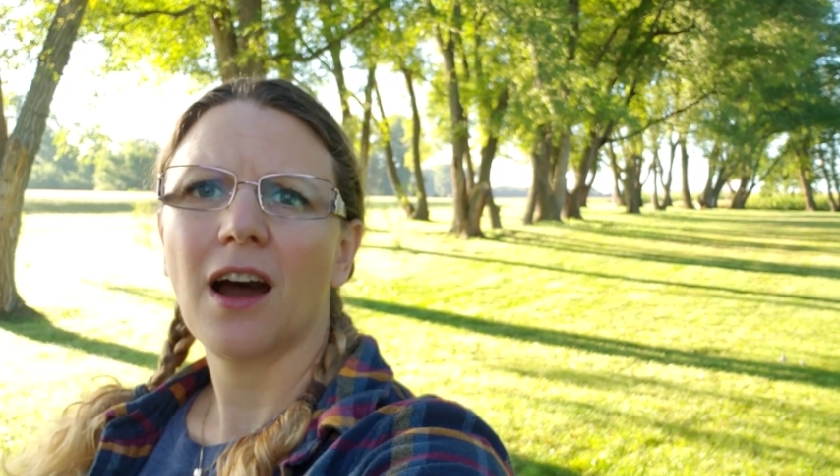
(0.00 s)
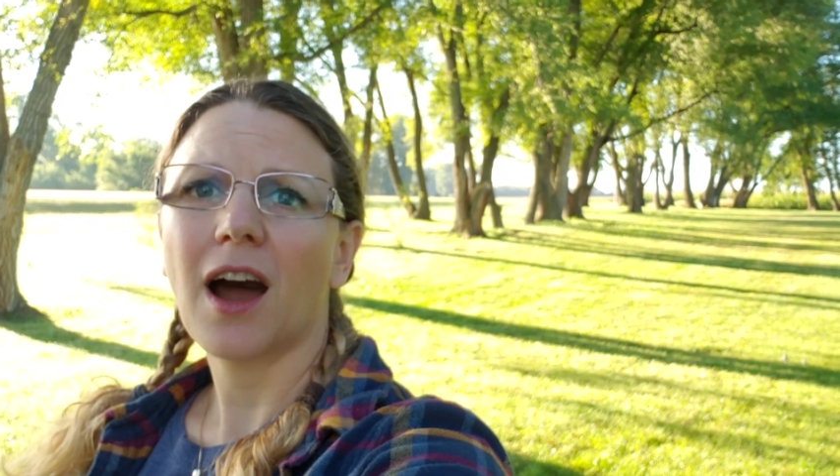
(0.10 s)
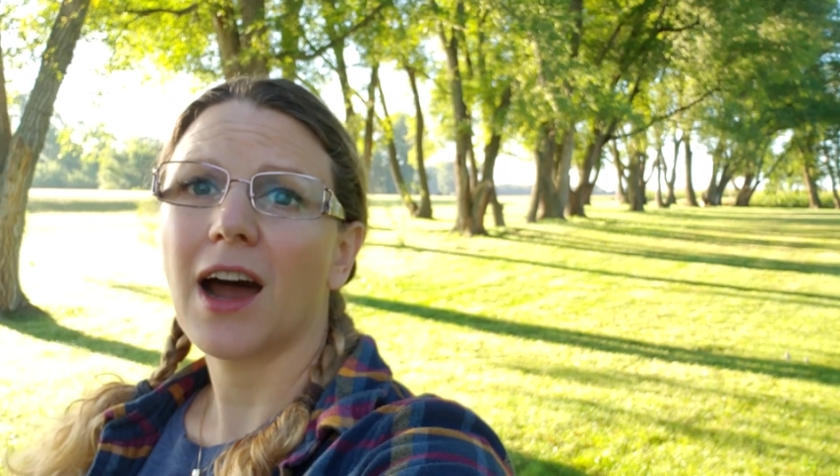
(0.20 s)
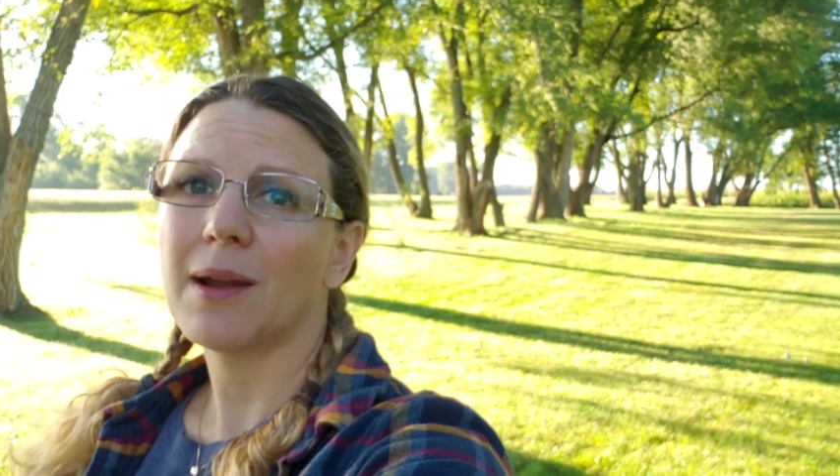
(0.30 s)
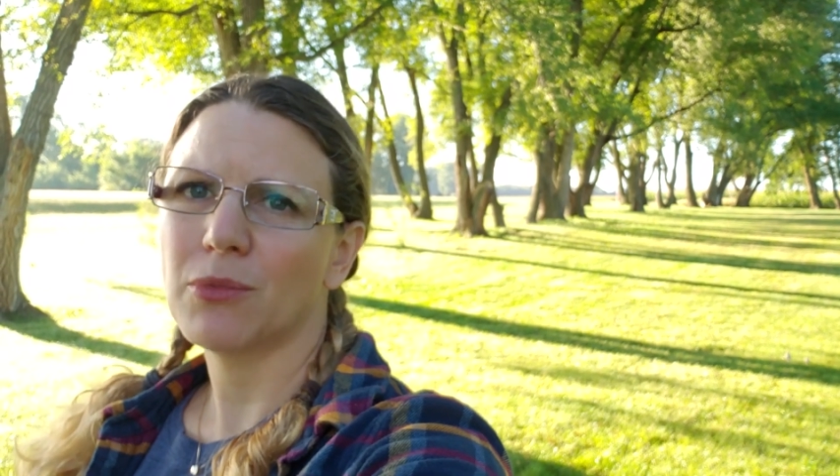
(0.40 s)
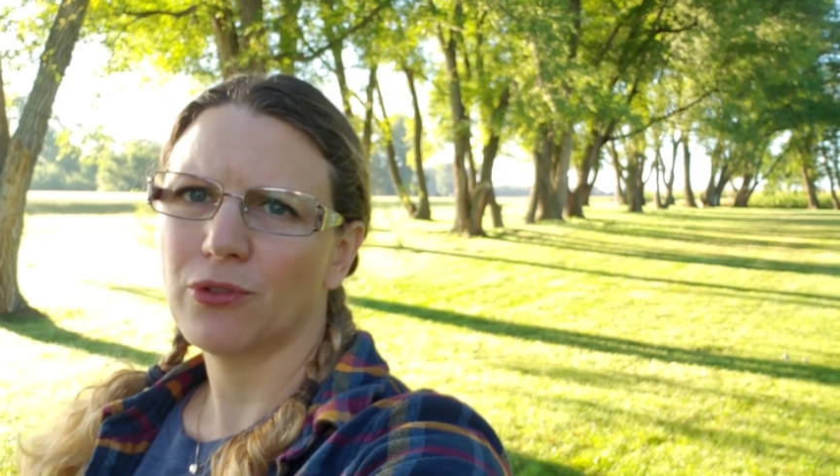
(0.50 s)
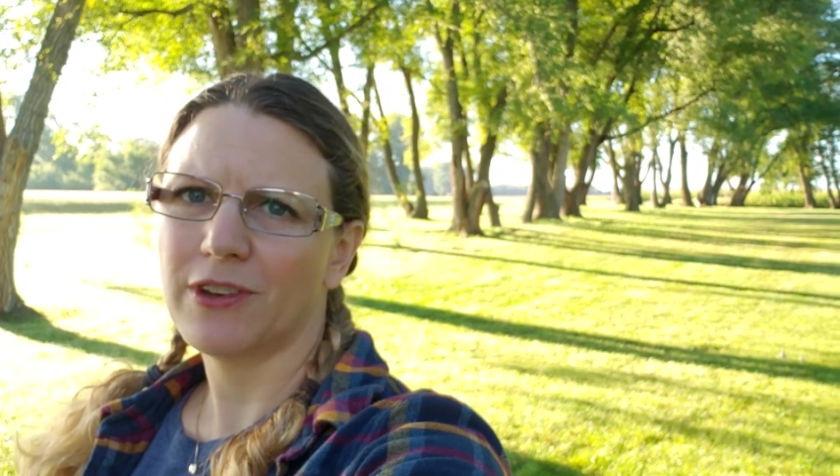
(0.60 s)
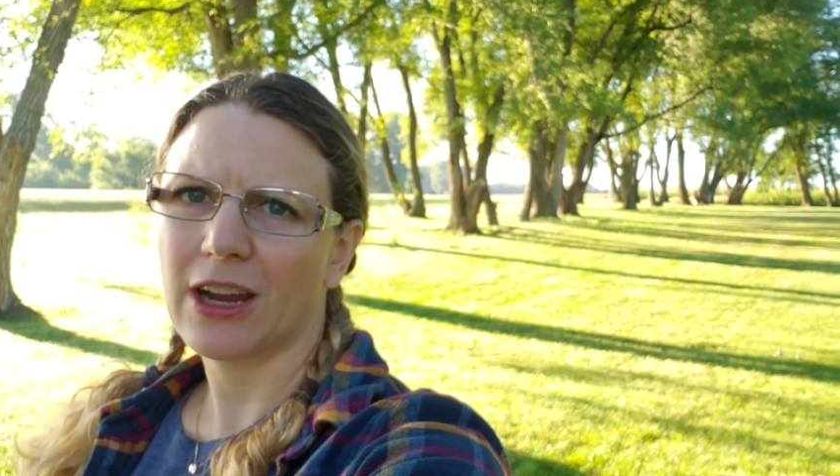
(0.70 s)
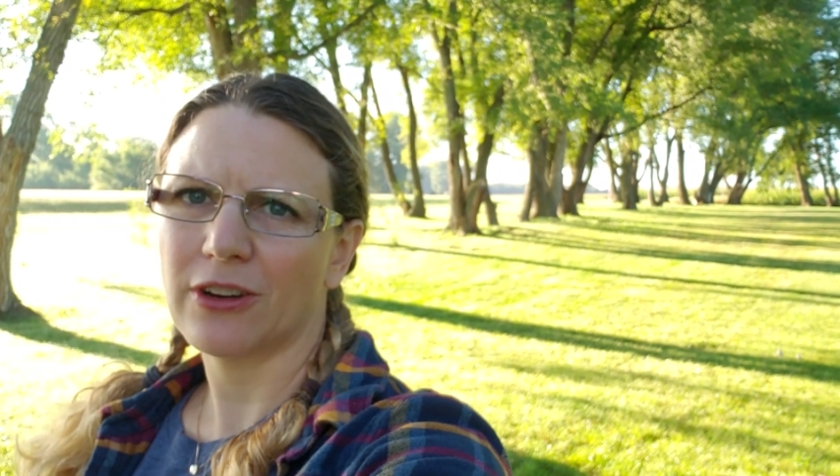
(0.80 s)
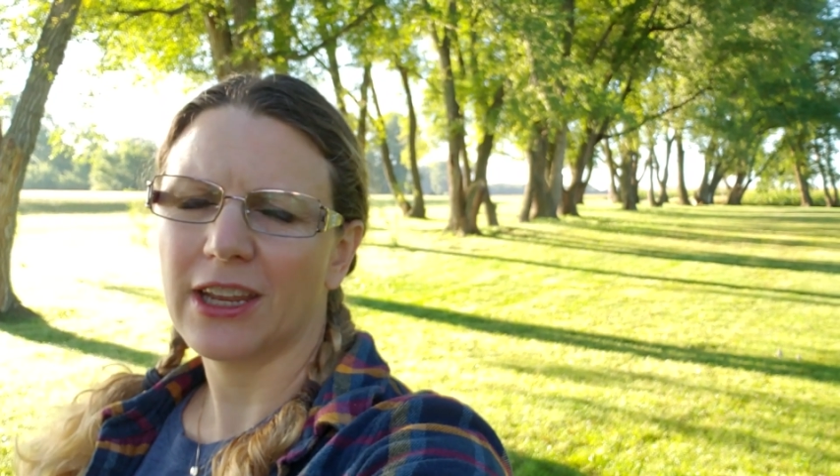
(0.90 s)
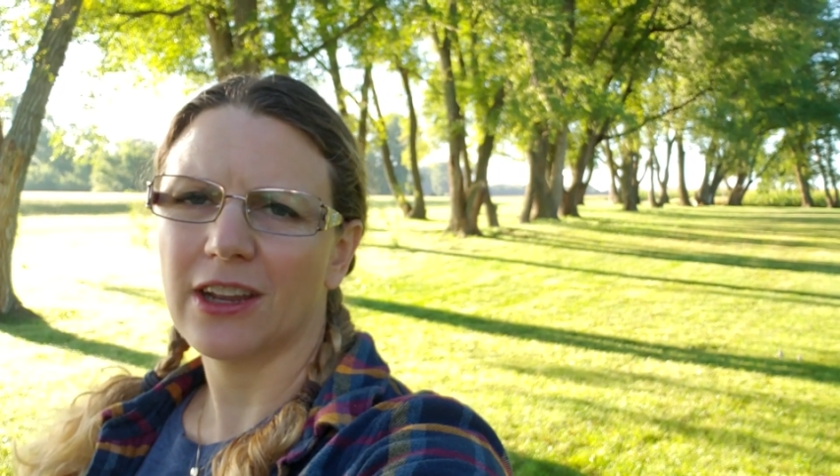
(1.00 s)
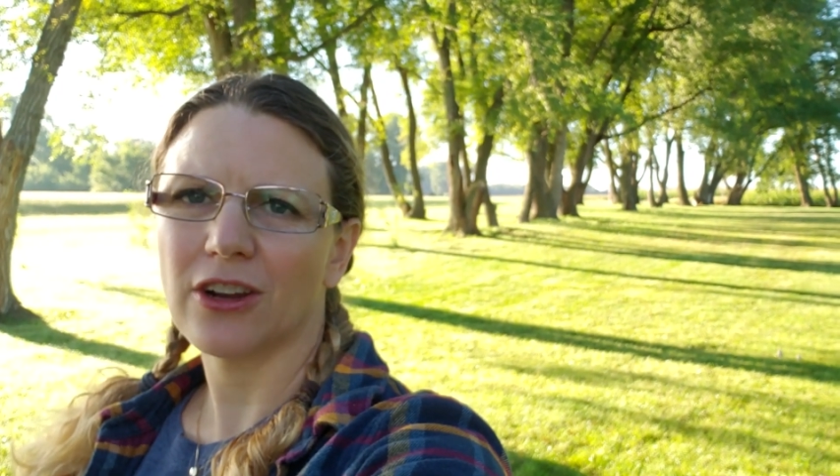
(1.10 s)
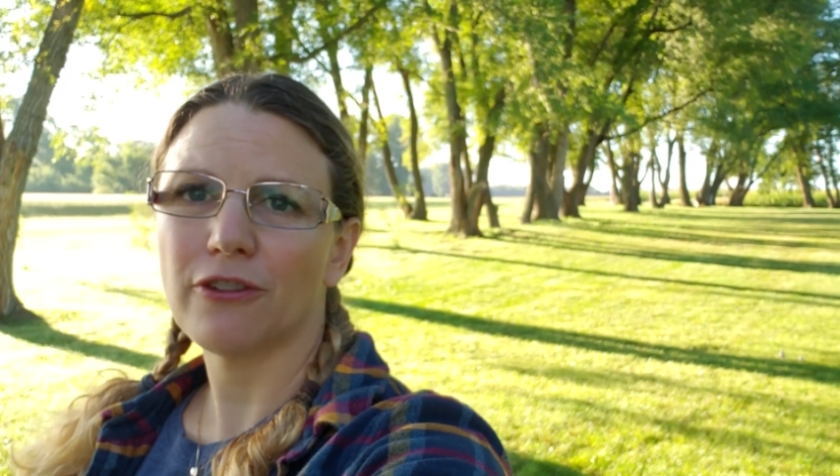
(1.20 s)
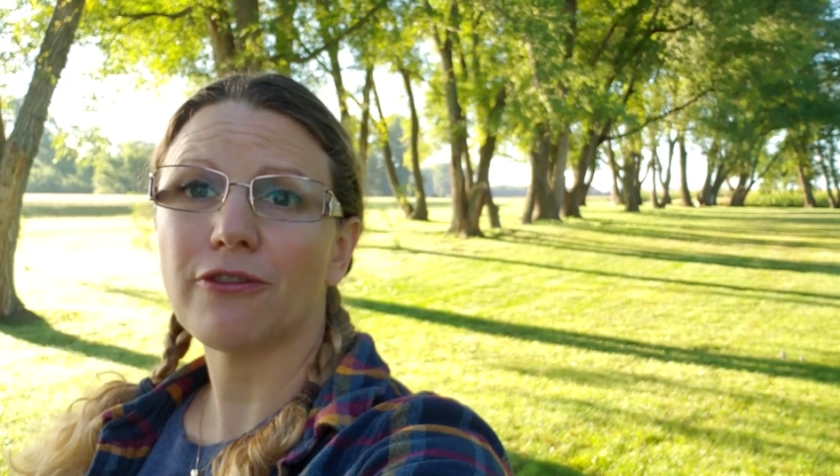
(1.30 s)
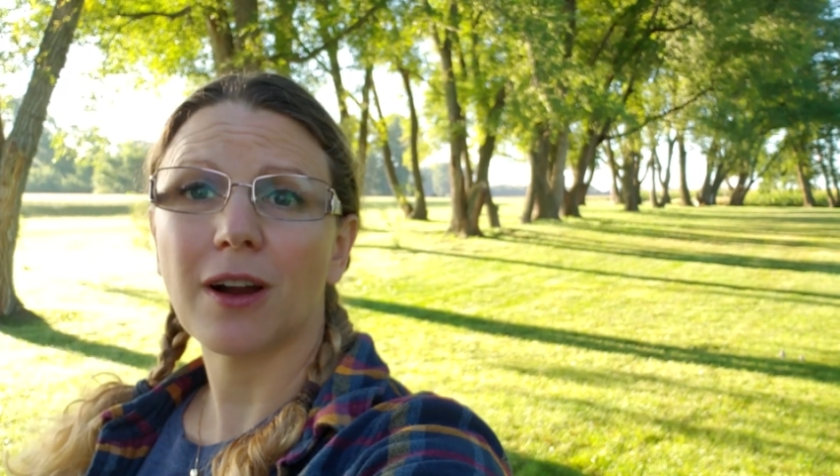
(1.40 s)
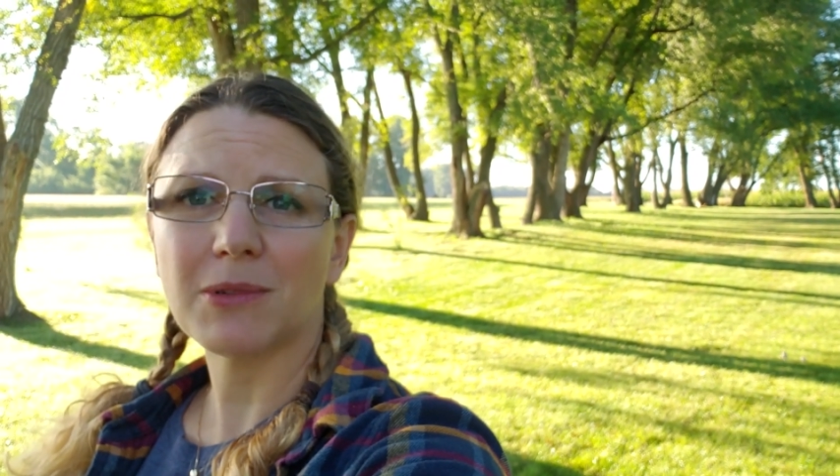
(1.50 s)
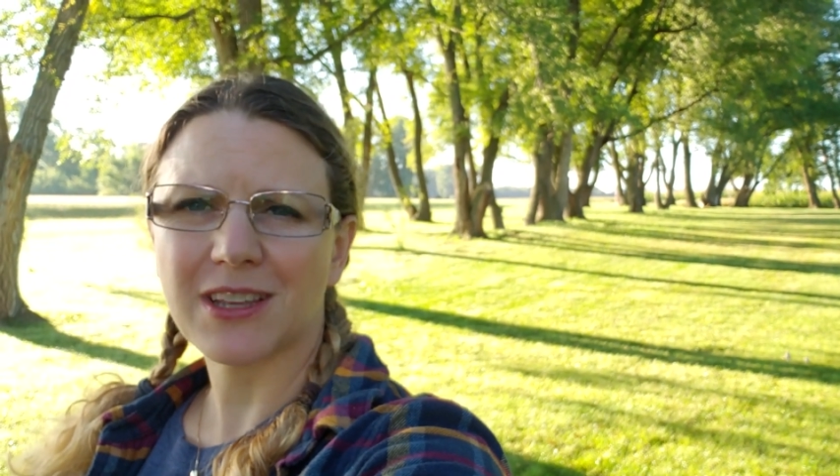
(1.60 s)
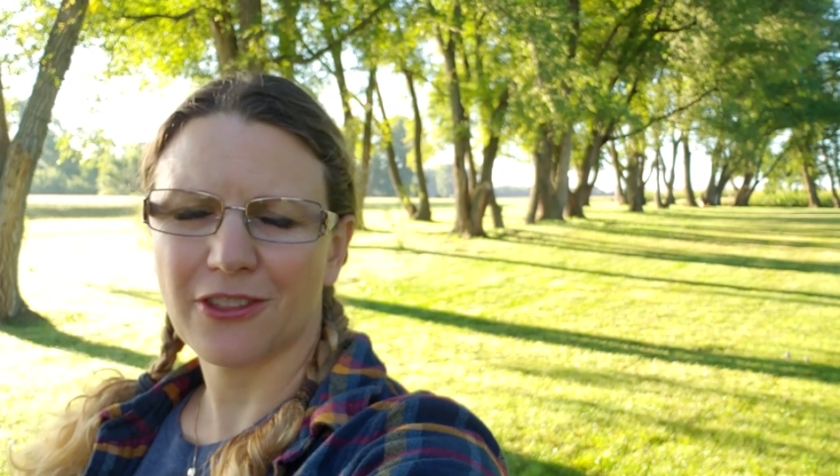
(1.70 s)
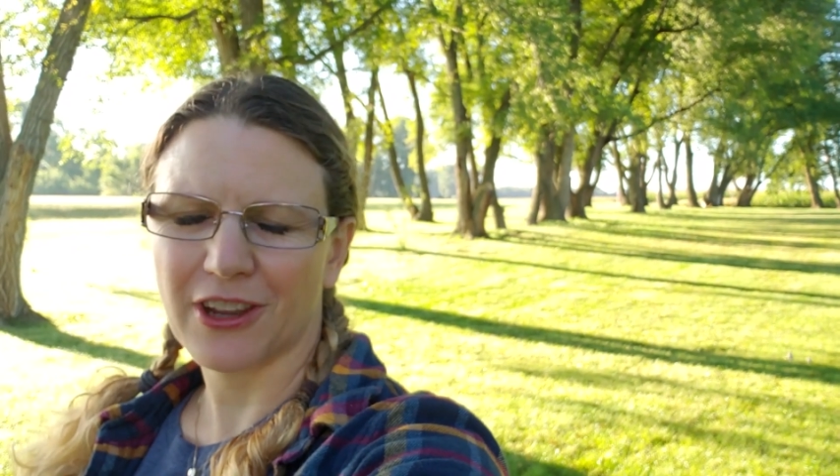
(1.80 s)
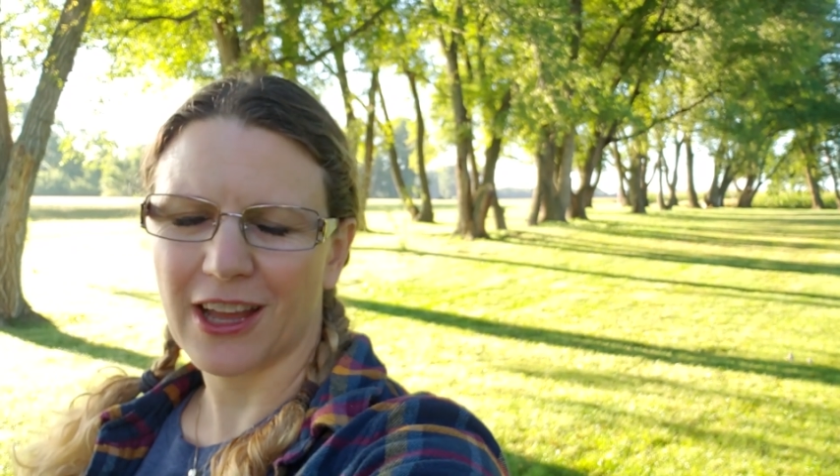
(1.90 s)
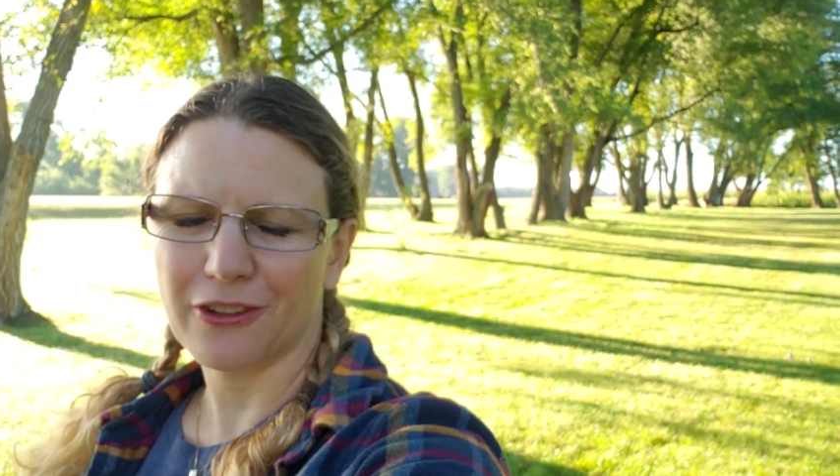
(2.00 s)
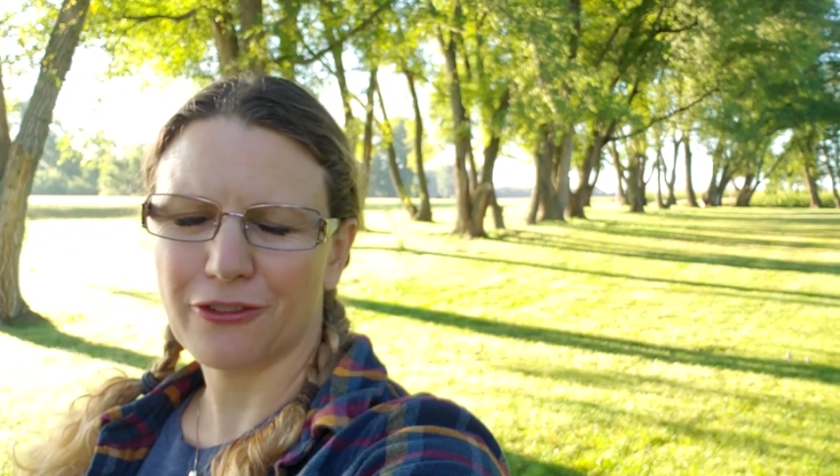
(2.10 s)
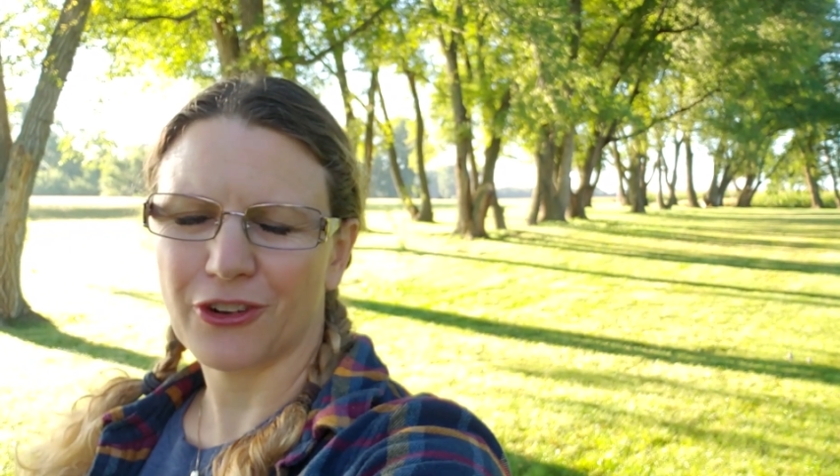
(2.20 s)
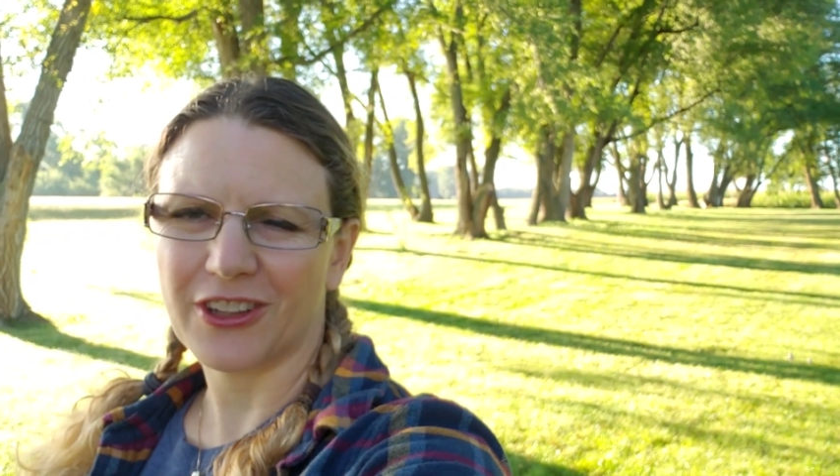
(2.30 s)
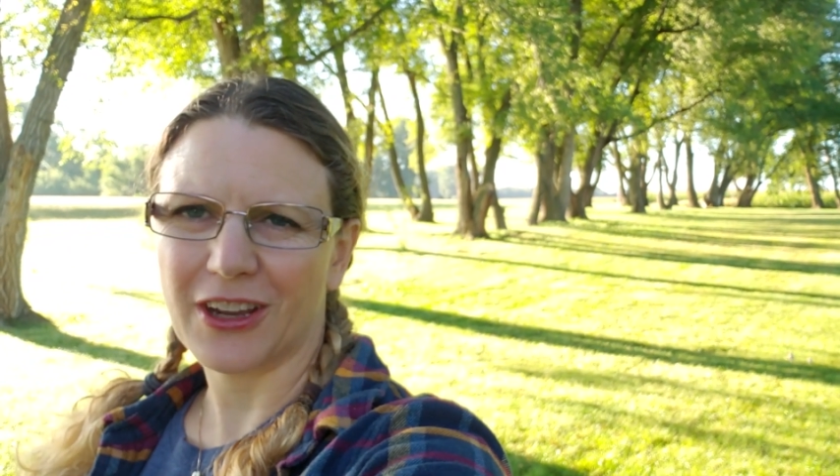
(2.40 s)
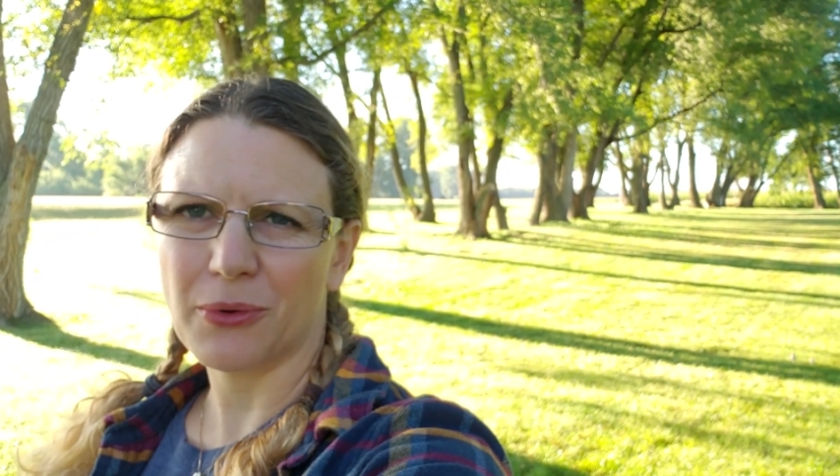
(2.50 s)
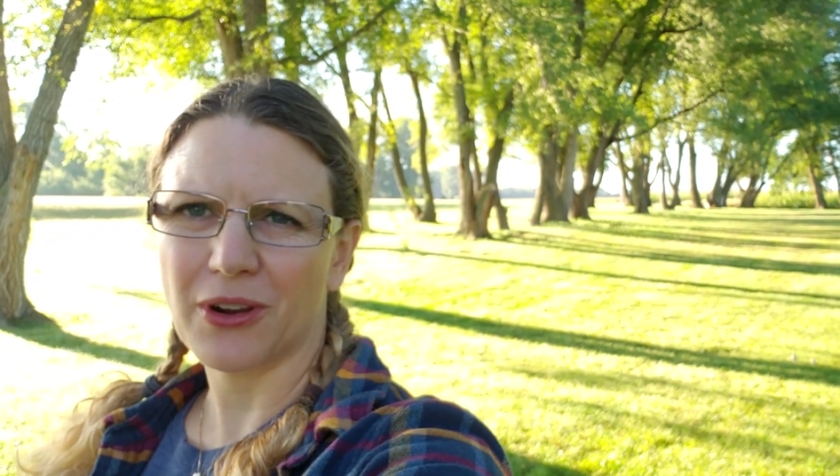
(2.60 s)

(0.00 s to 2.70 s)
I moved out here from Southern California